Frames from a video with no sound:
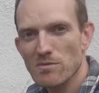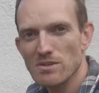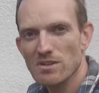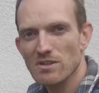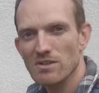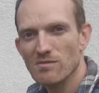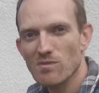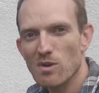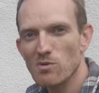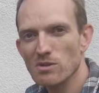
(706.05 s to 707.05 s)
of the
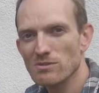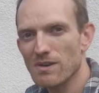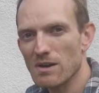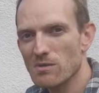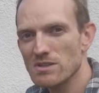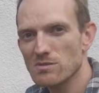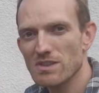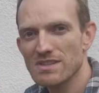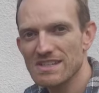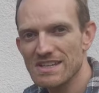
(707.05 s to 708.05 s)
old flowers
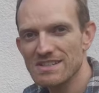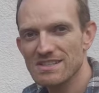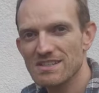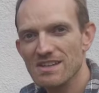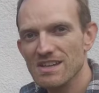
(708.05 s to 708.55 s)
with seeds,